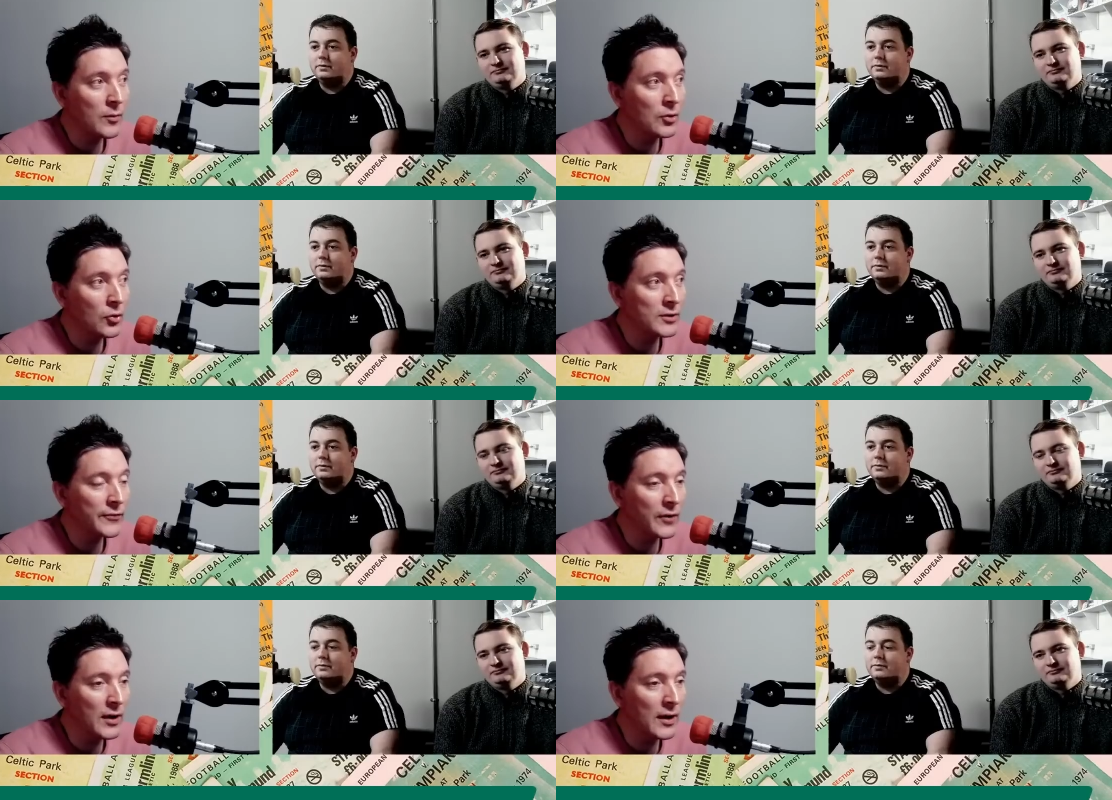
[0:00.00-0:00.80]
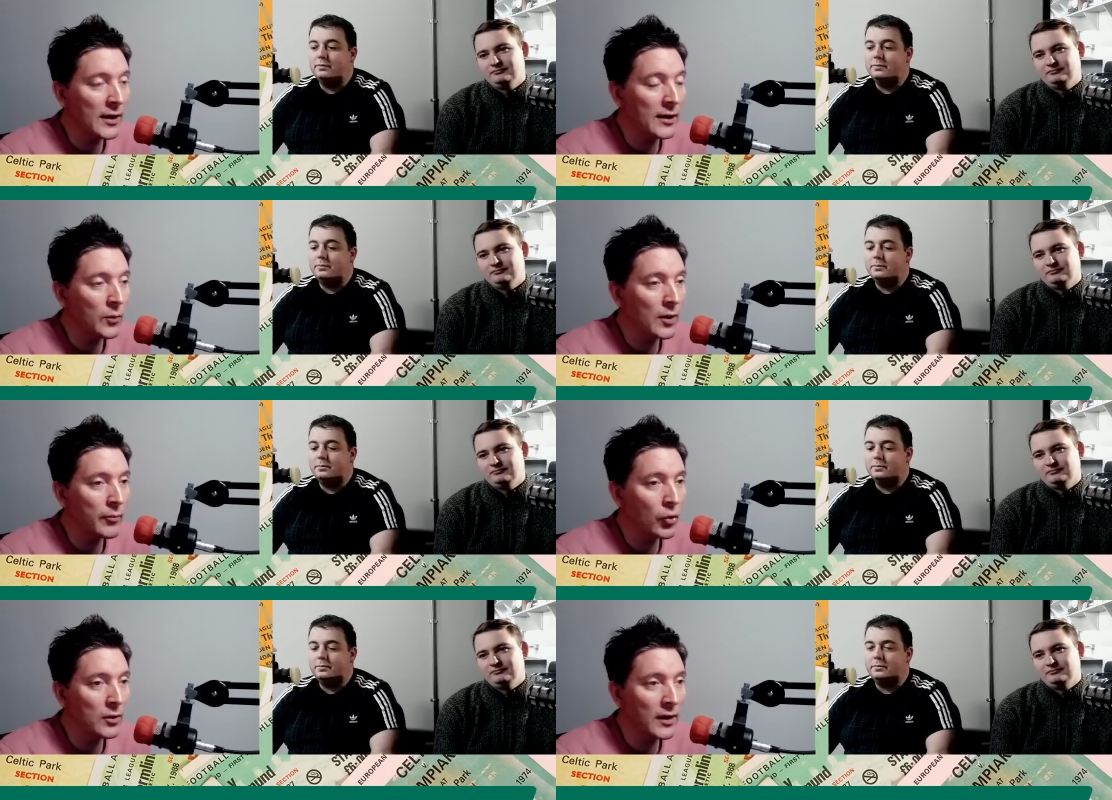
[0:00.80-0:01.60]
Speaker 1: we do is free, and we are
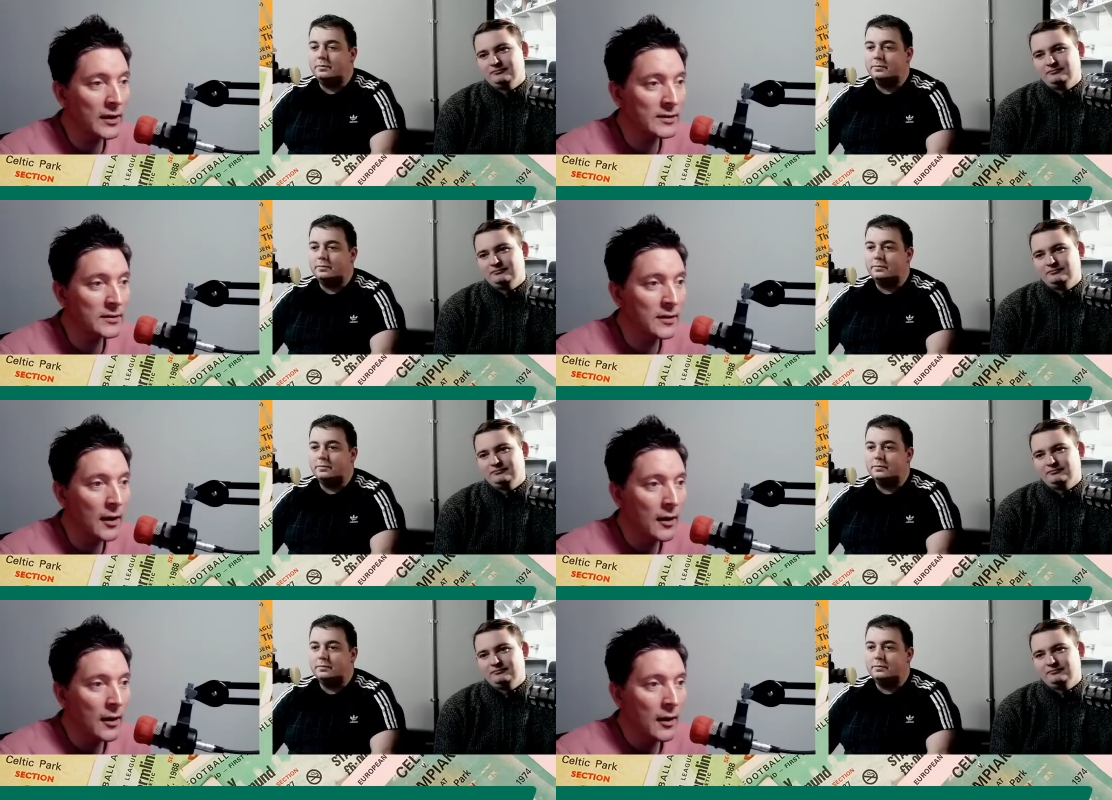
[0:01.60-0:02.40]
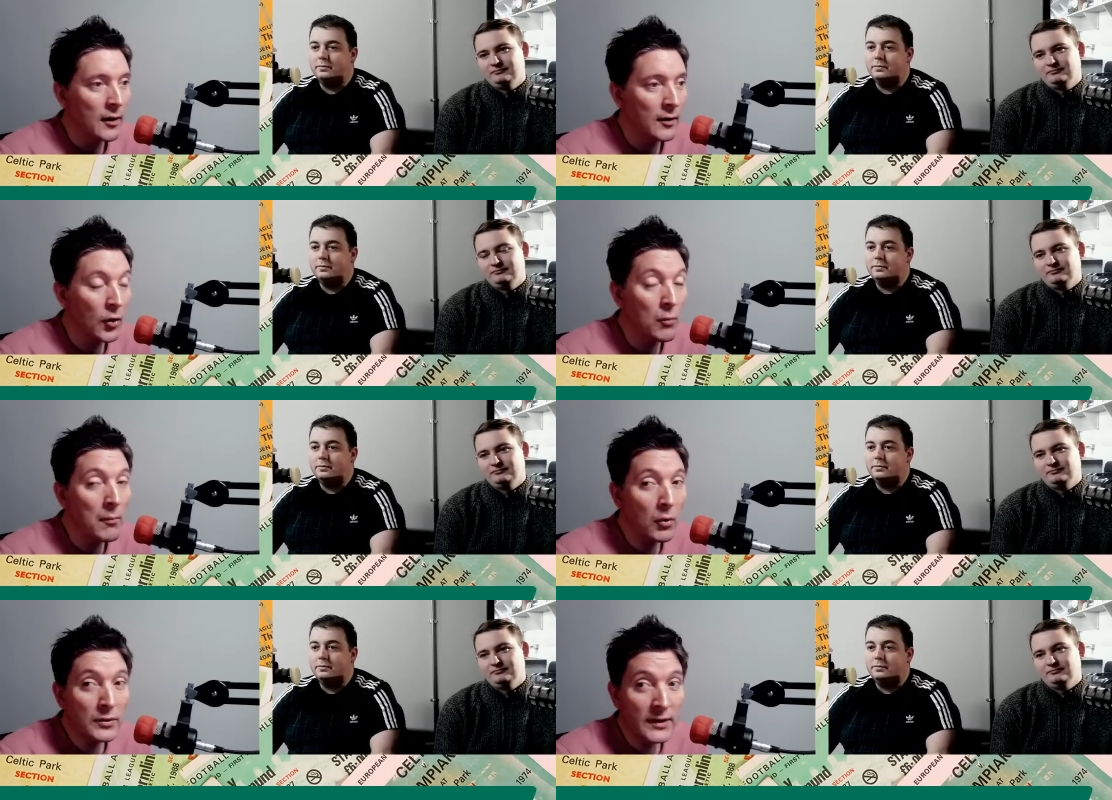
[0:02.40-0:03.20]
broadcasting now
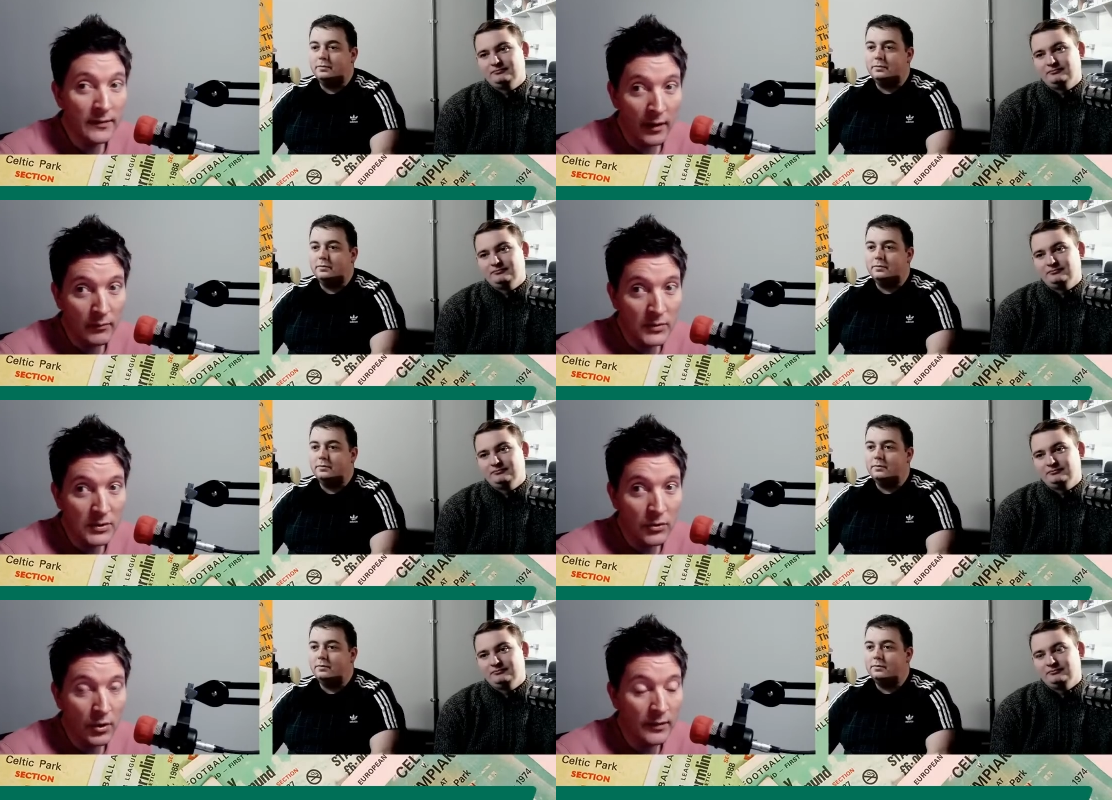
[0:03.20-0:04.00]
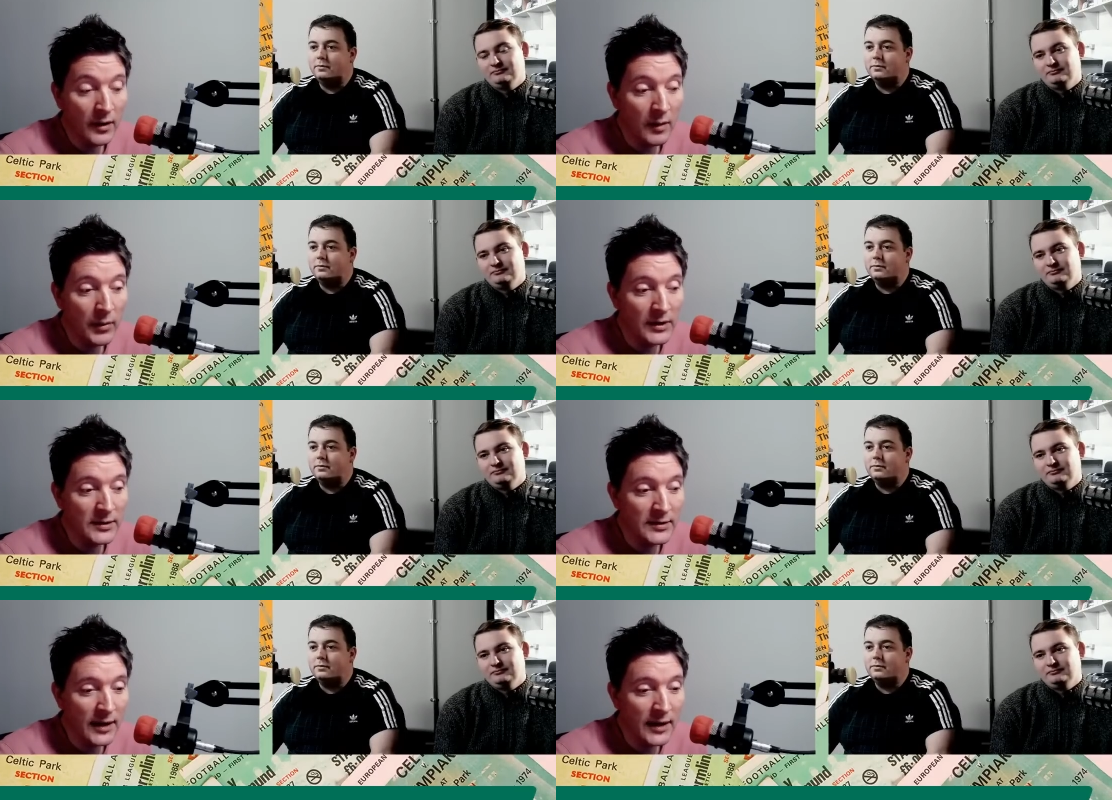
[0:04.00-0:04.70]
multi times on a daily basis.